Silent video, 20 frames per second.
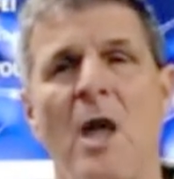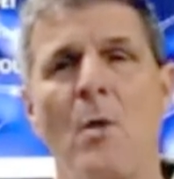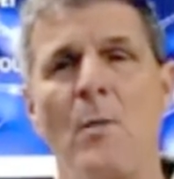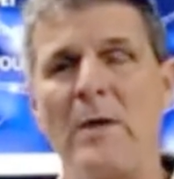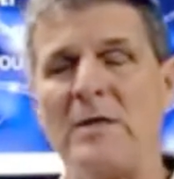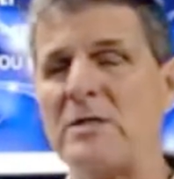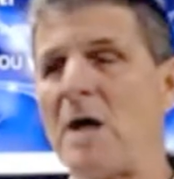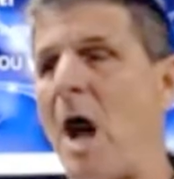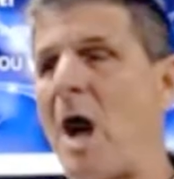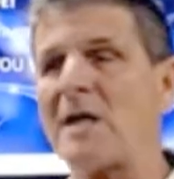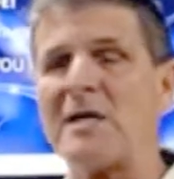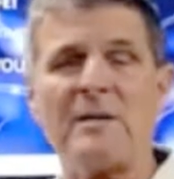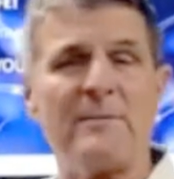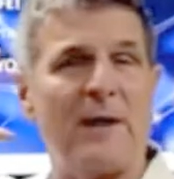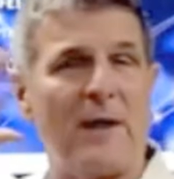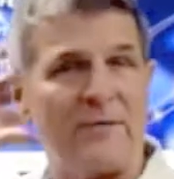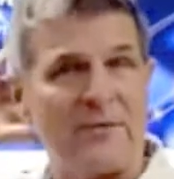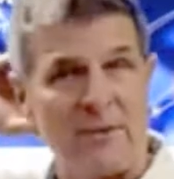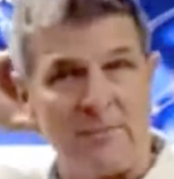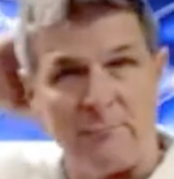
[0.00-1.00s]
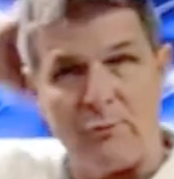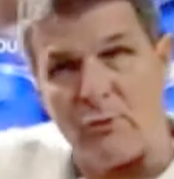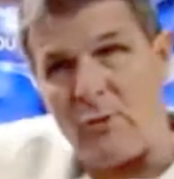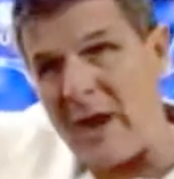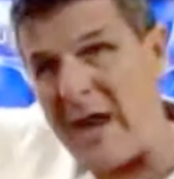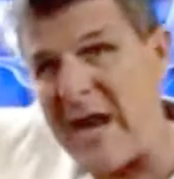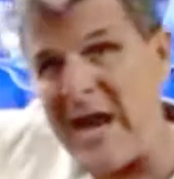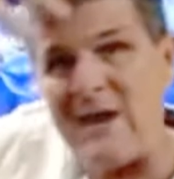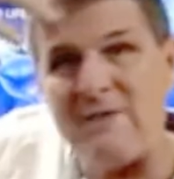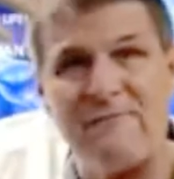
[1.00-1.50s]
We talked about the
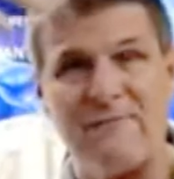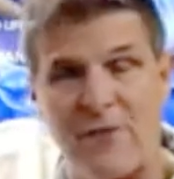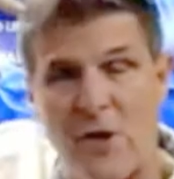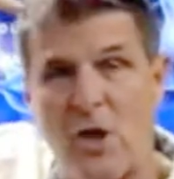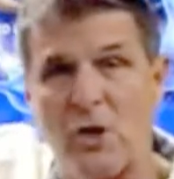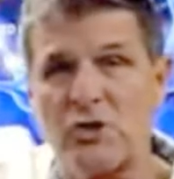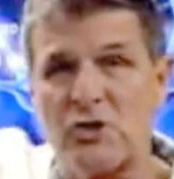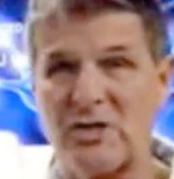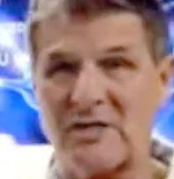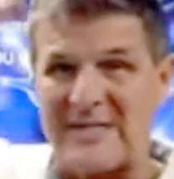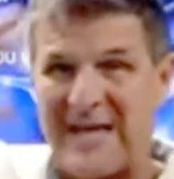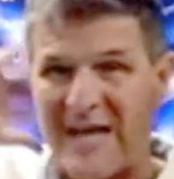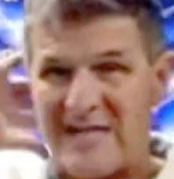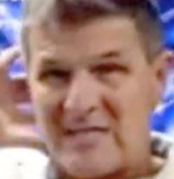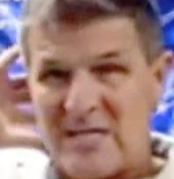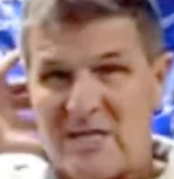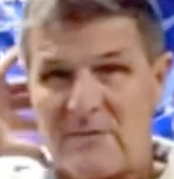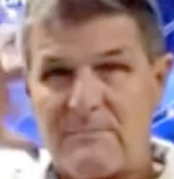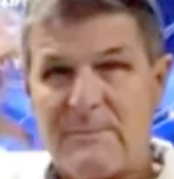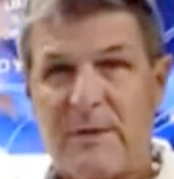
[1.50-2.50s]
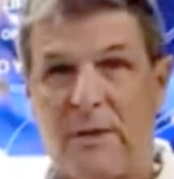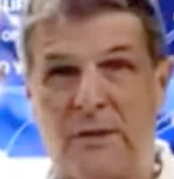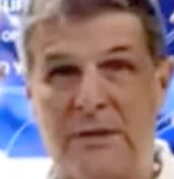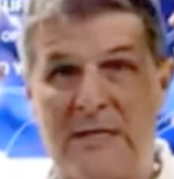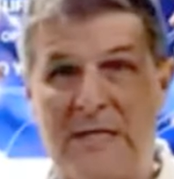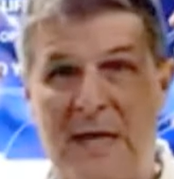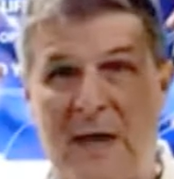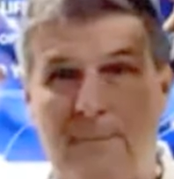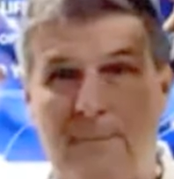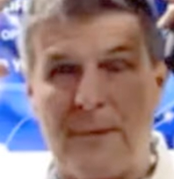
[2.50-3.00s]
brain functions as it's
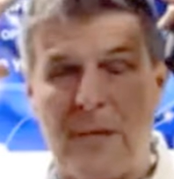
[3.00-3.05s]
building